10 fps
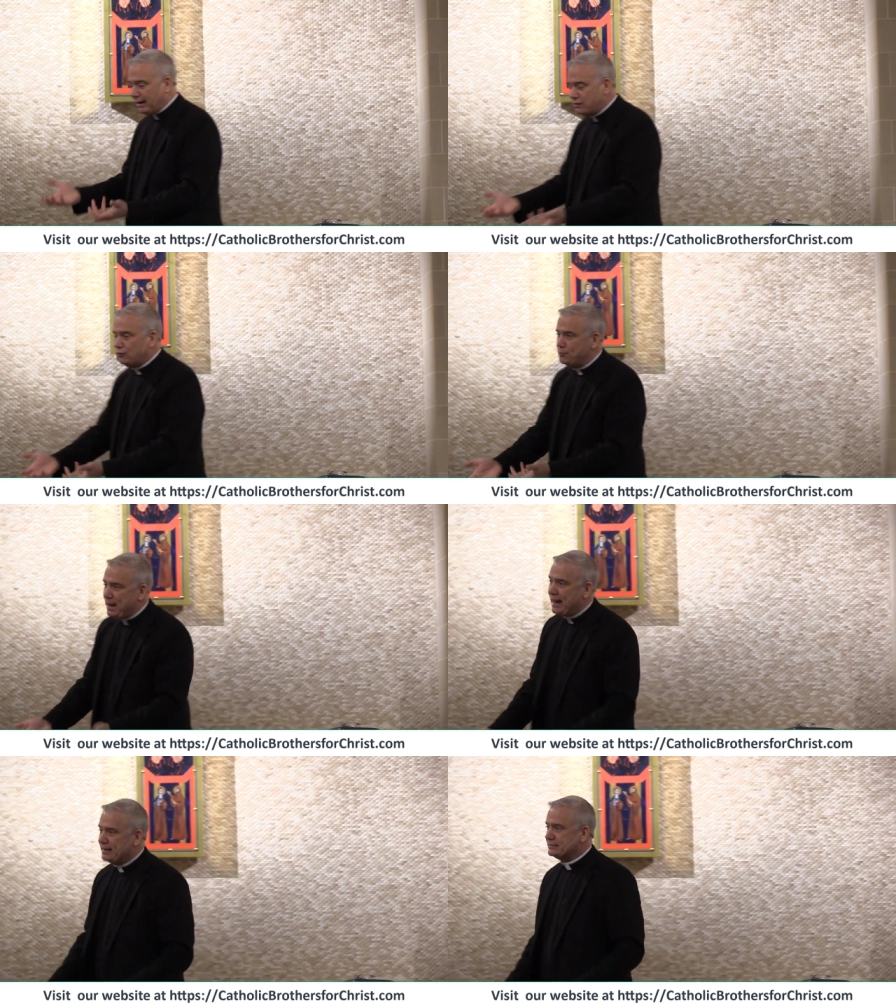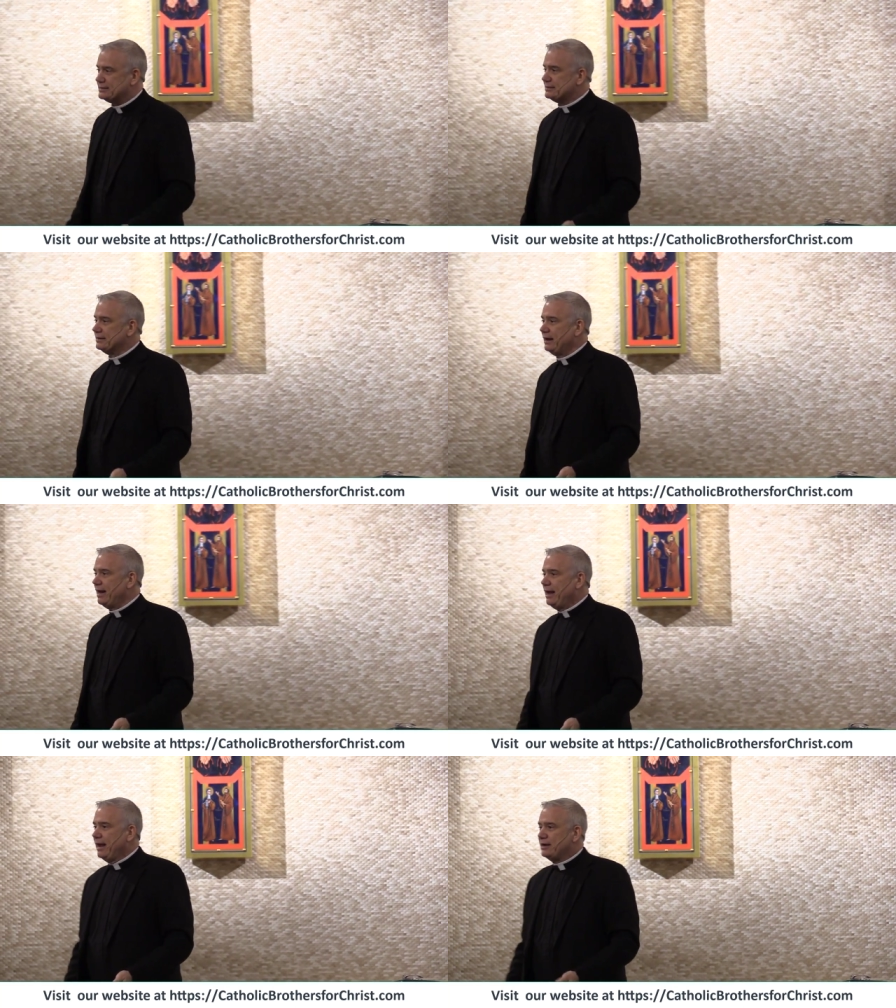and do mass.
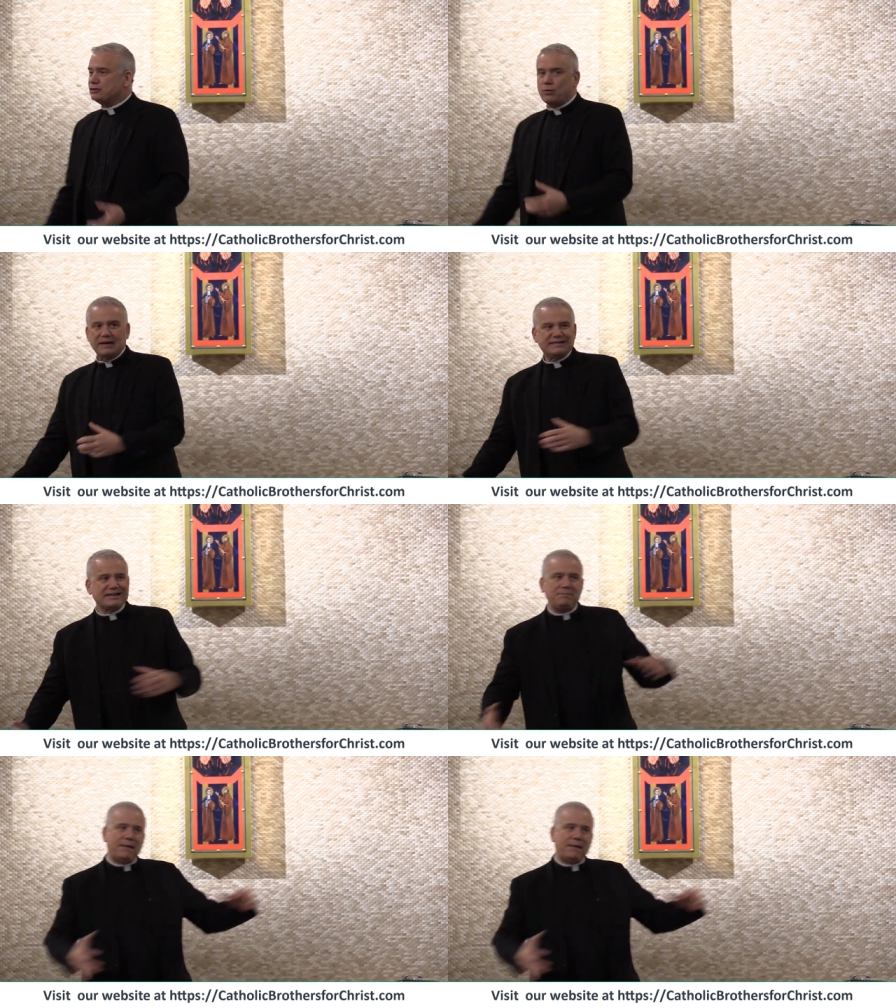And so I said